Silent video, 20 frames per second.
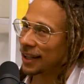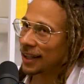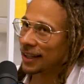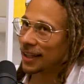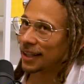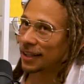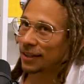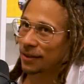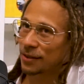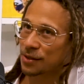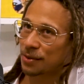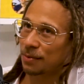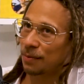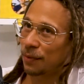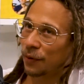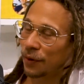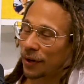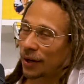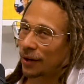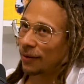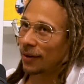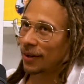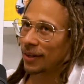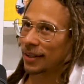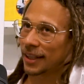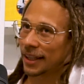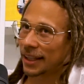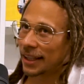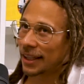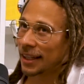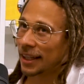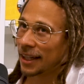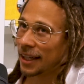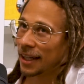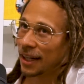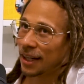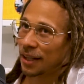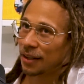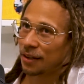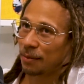And then there was a point where, like,
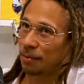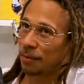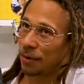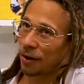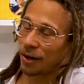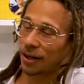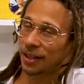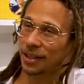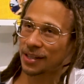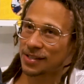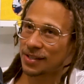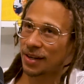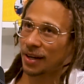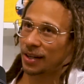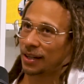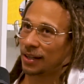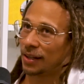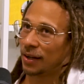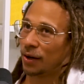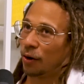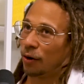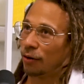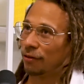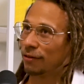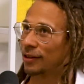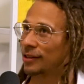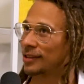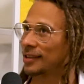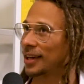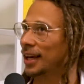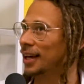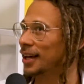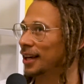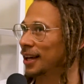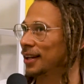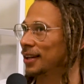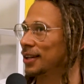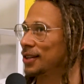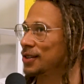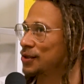the party started
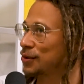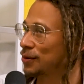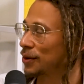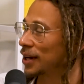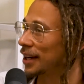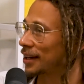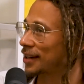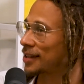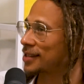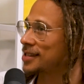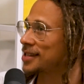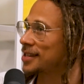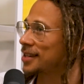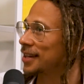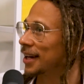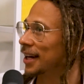overtaking the tricks.